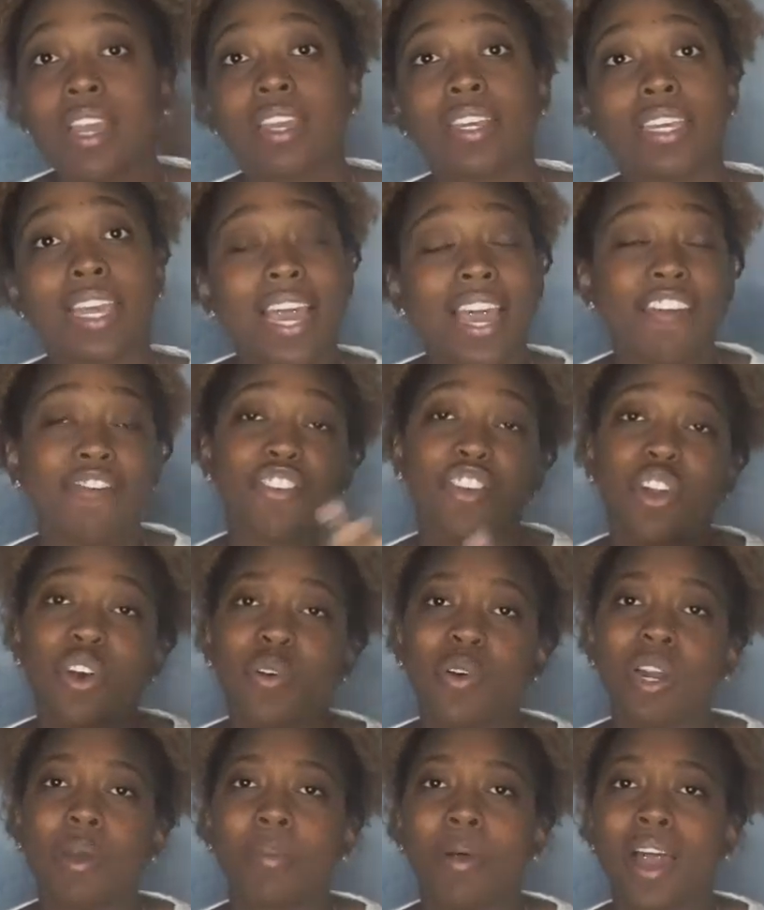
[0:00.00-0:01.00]
yeah, if you don't
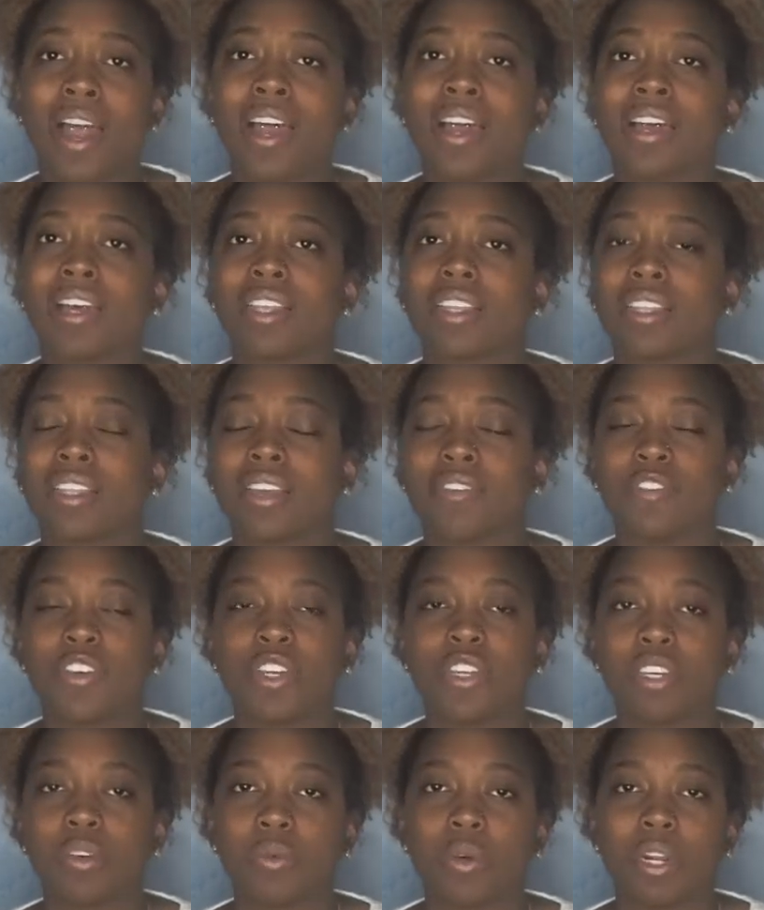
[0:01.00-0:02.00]
want to buy, if you
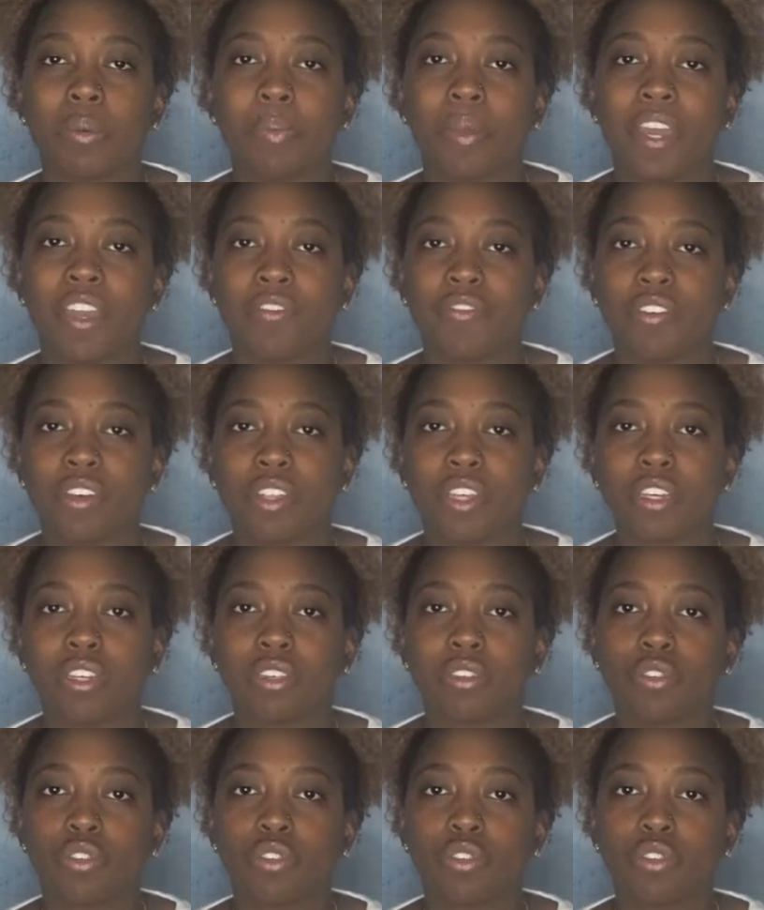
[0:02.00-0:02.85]
didn't want to pay for the